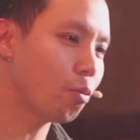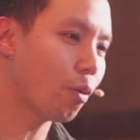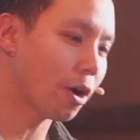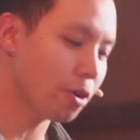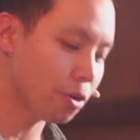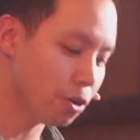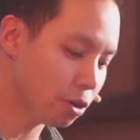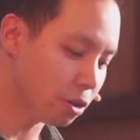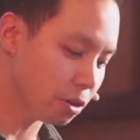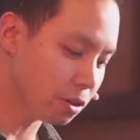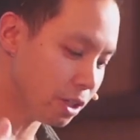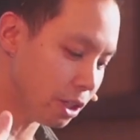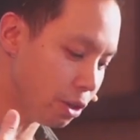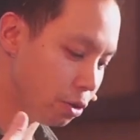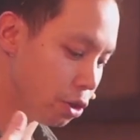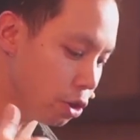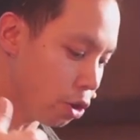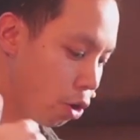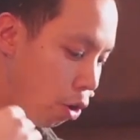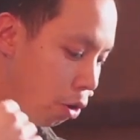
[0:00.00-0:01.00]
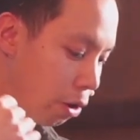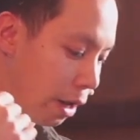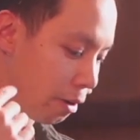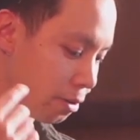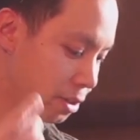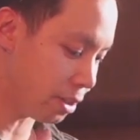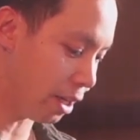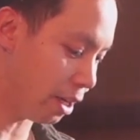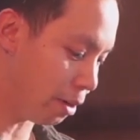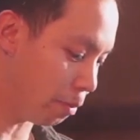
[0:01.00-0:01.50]
And why don't you continue to call
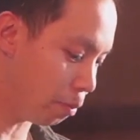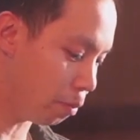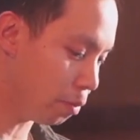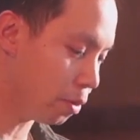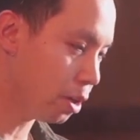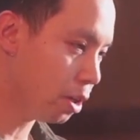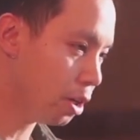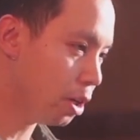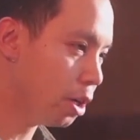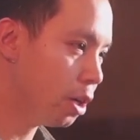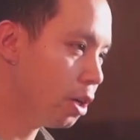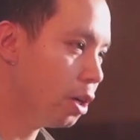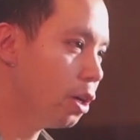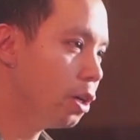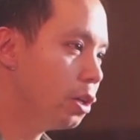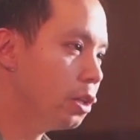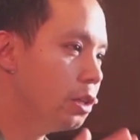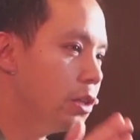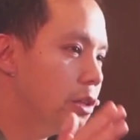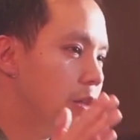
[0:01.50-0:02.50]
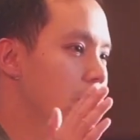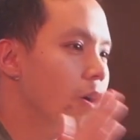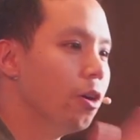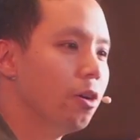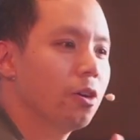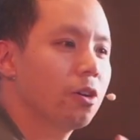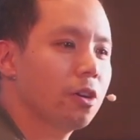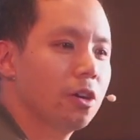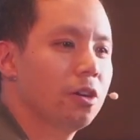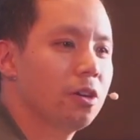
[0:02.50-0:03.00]
out to him?
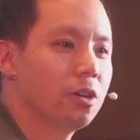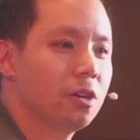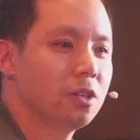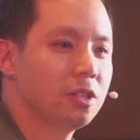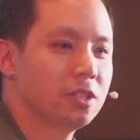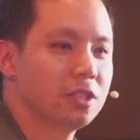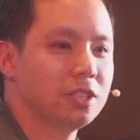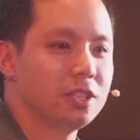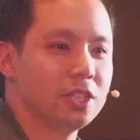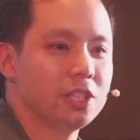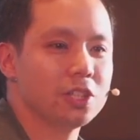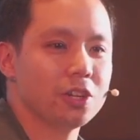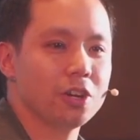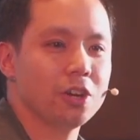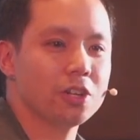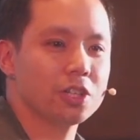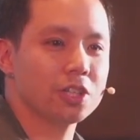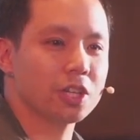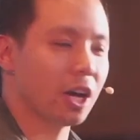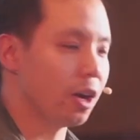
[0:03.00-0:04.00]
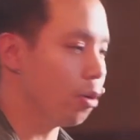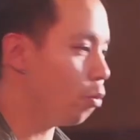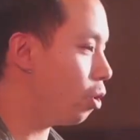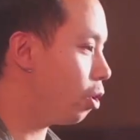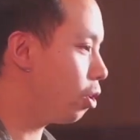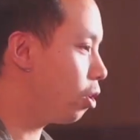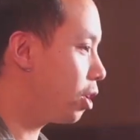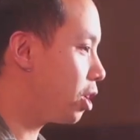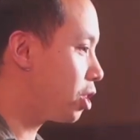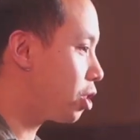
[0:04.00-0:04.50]
Look, City Church, at
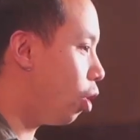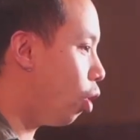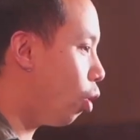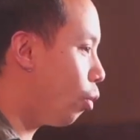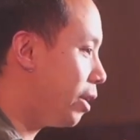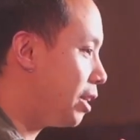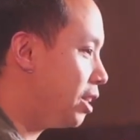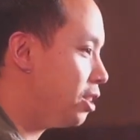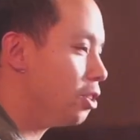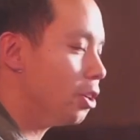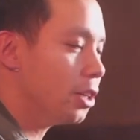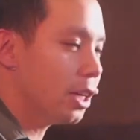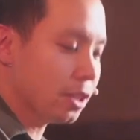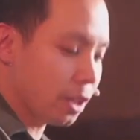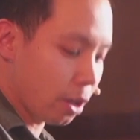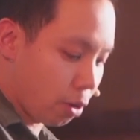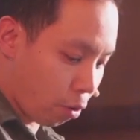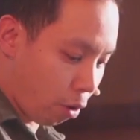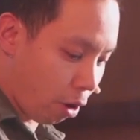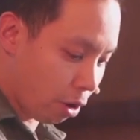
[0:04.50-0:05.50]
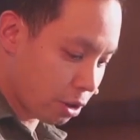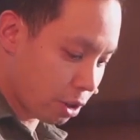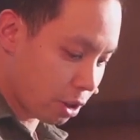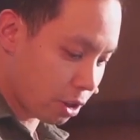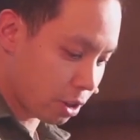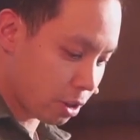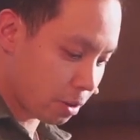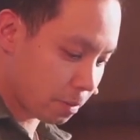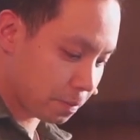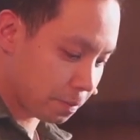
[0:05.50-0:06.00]
what God has already done at the
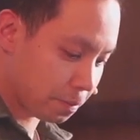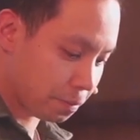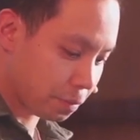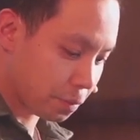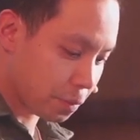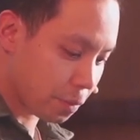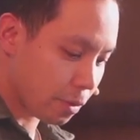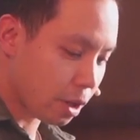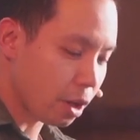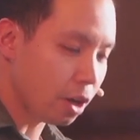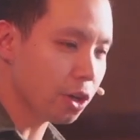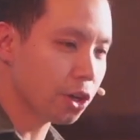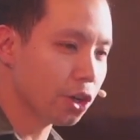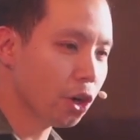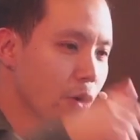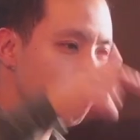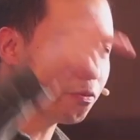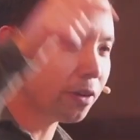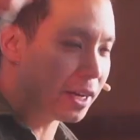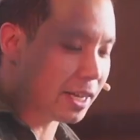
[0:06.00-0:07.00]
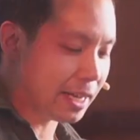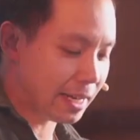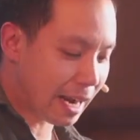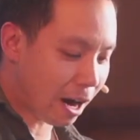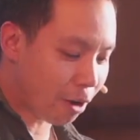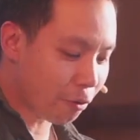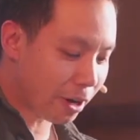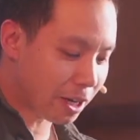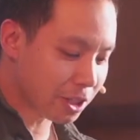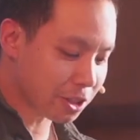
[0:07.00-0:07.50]
cross. Note that he
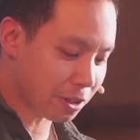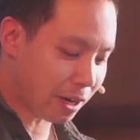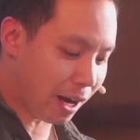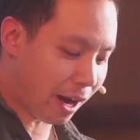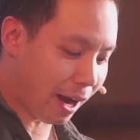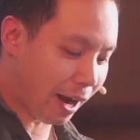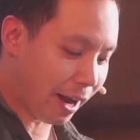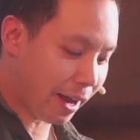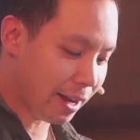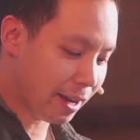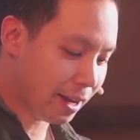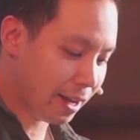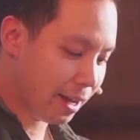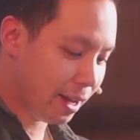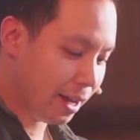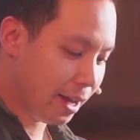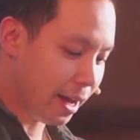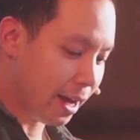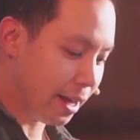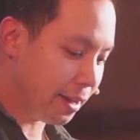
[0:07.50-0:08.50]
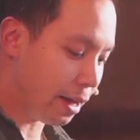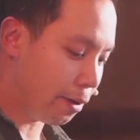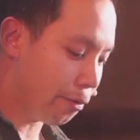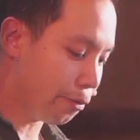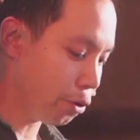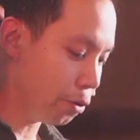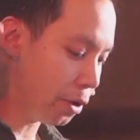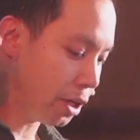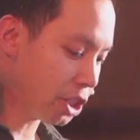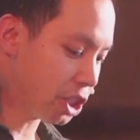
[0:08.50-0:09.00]
now reigns on high and that
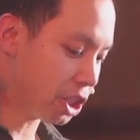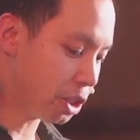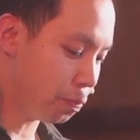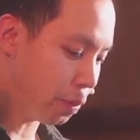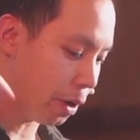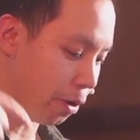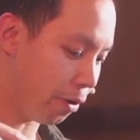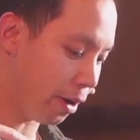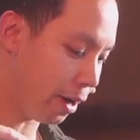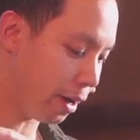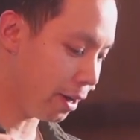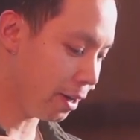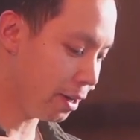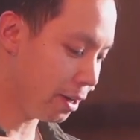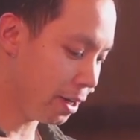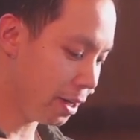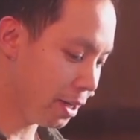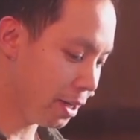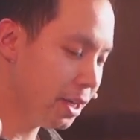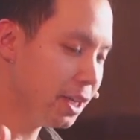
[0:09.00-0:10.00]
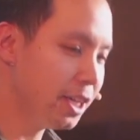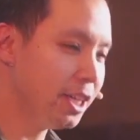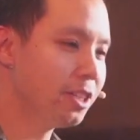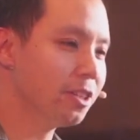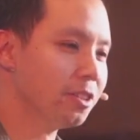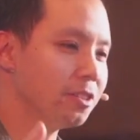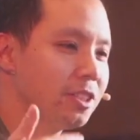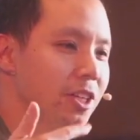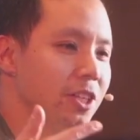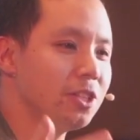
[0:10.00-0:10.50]
through his Spirit, he
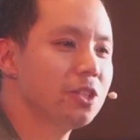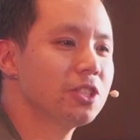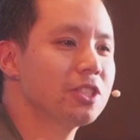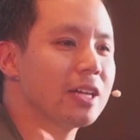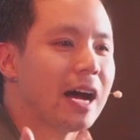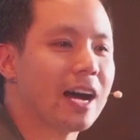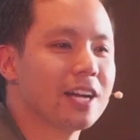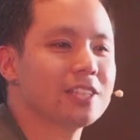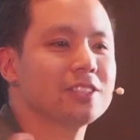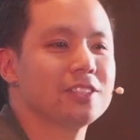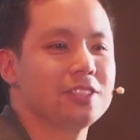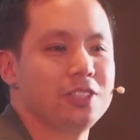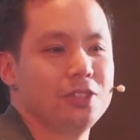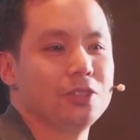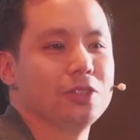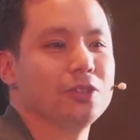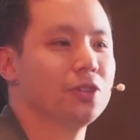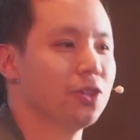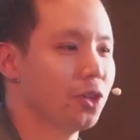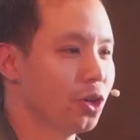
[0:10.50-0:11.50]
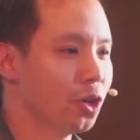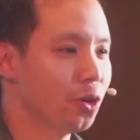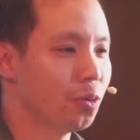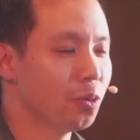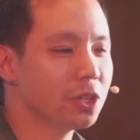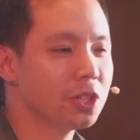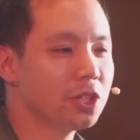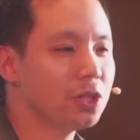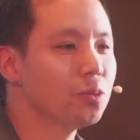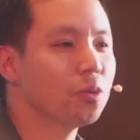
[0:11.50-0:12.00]
continues to ask you,
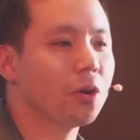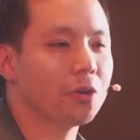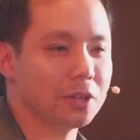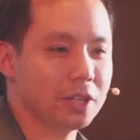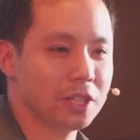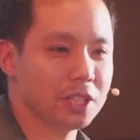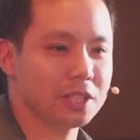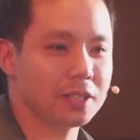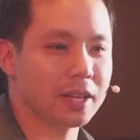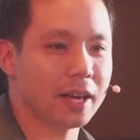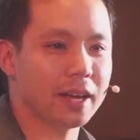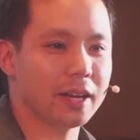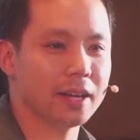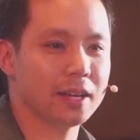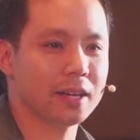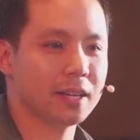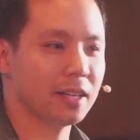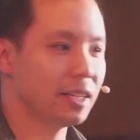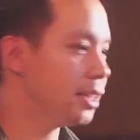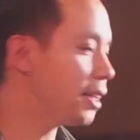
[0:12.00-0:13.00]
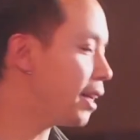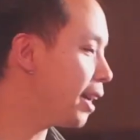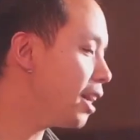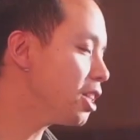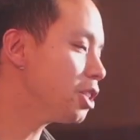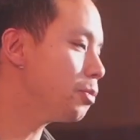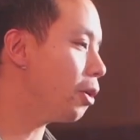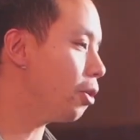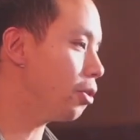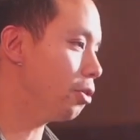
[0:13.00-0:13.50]
what do you want each day? He
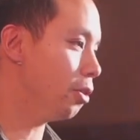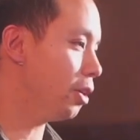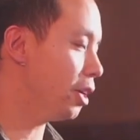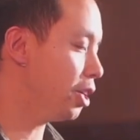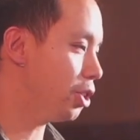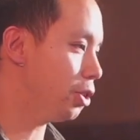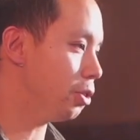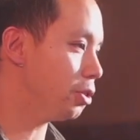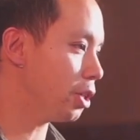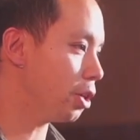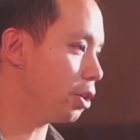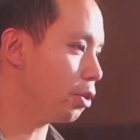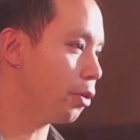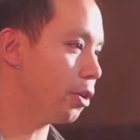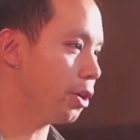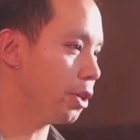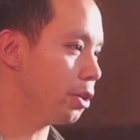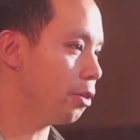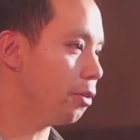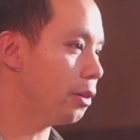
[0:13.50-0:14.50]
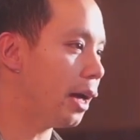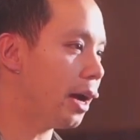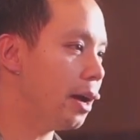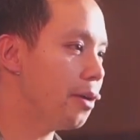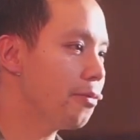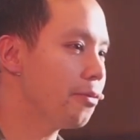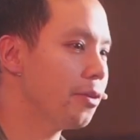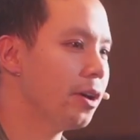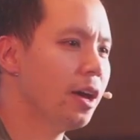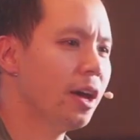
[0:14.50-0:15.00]
cares about your issues that are going on in your
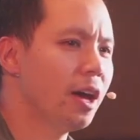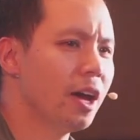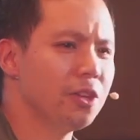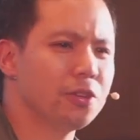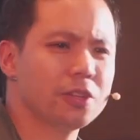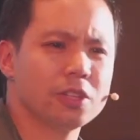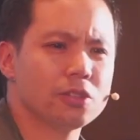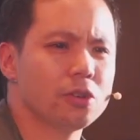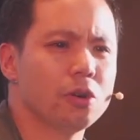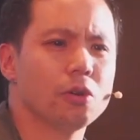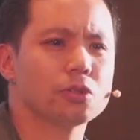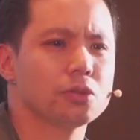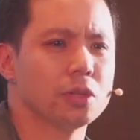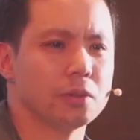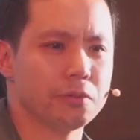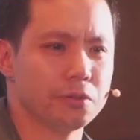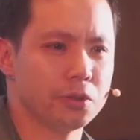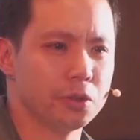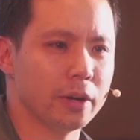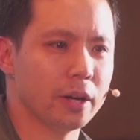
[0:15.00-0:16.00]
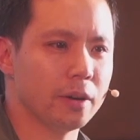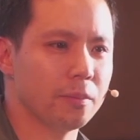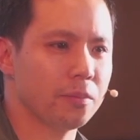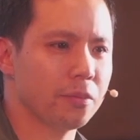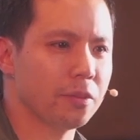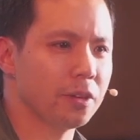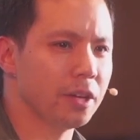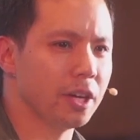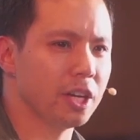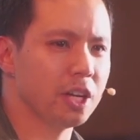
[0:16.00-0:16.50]
life, and you can talk to him through it.
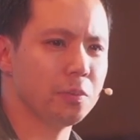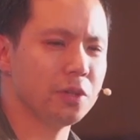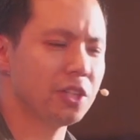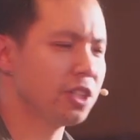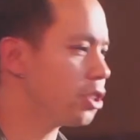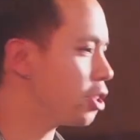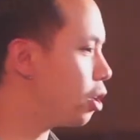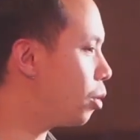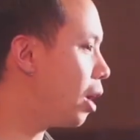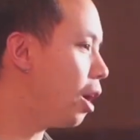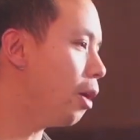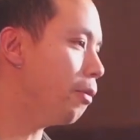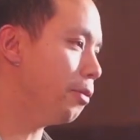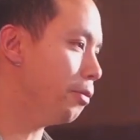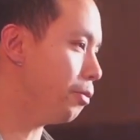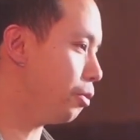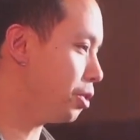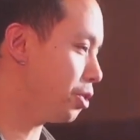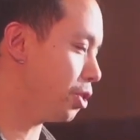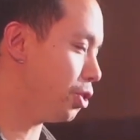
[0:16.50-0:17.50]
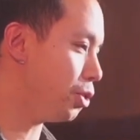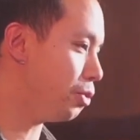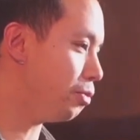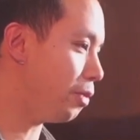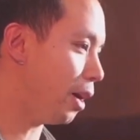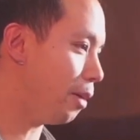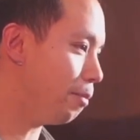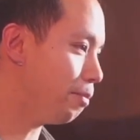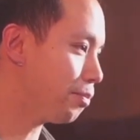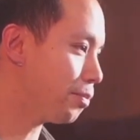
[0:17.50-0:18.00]
It'd be so helpful for us to do
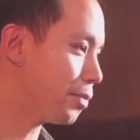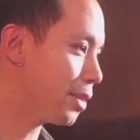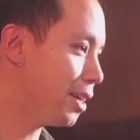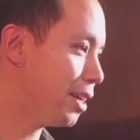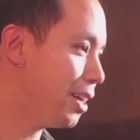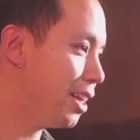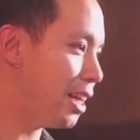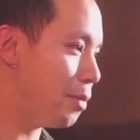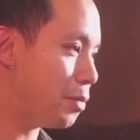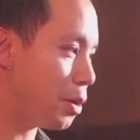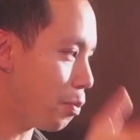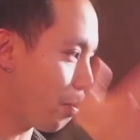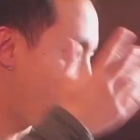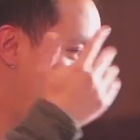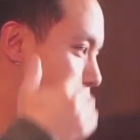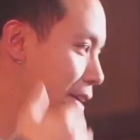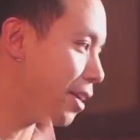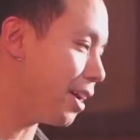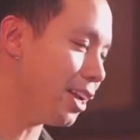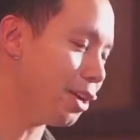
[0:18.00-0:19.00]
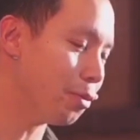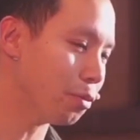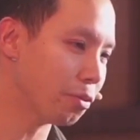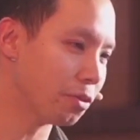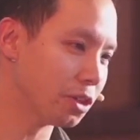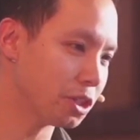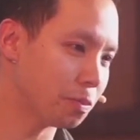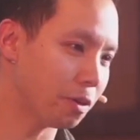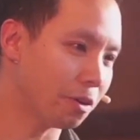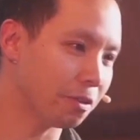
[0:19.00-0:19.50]
that. Let me pray, and then
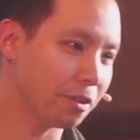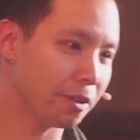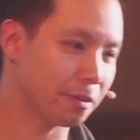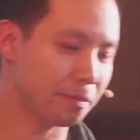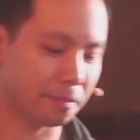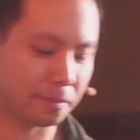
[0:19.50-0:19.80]
we'll respond.